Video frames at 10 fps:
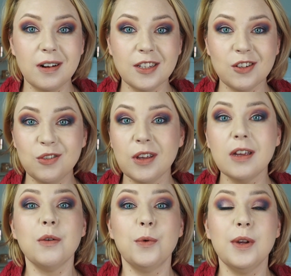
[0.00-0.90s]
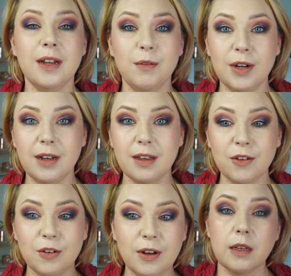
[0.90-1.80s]
It's looking really, really
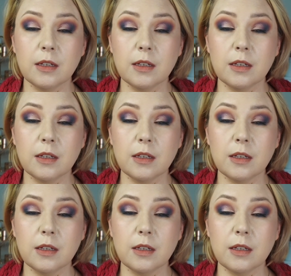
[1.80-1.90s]
good.